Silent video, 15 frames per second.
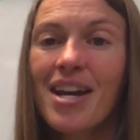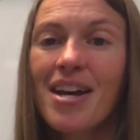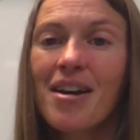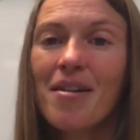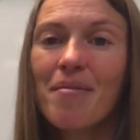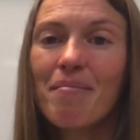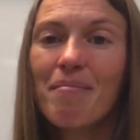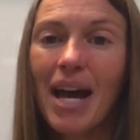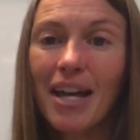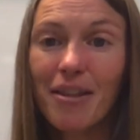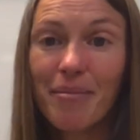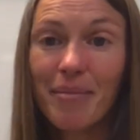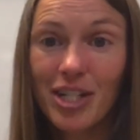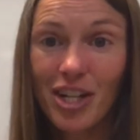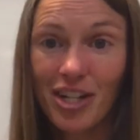Math
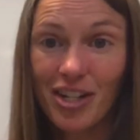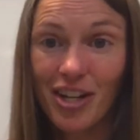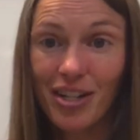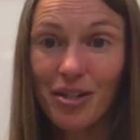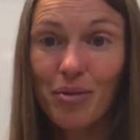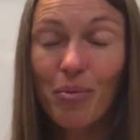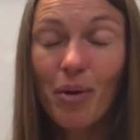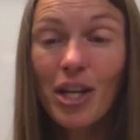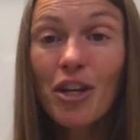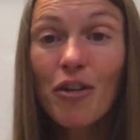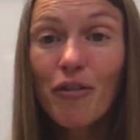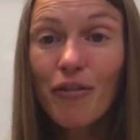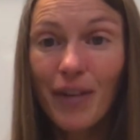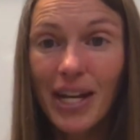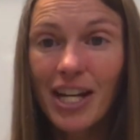magicians, when you
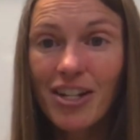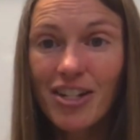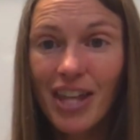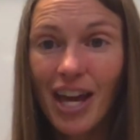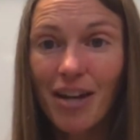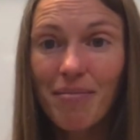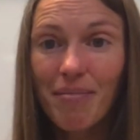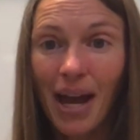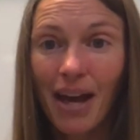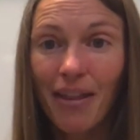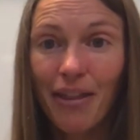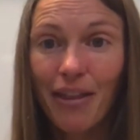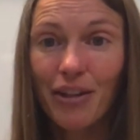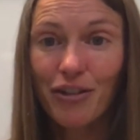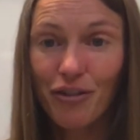finish that
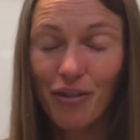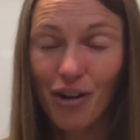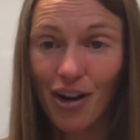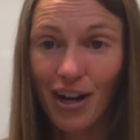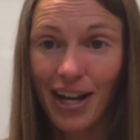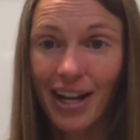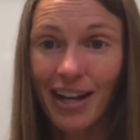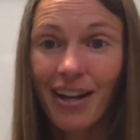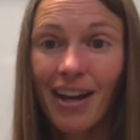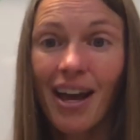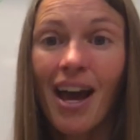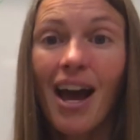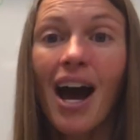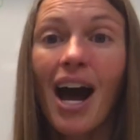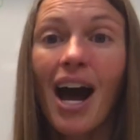math drawing, I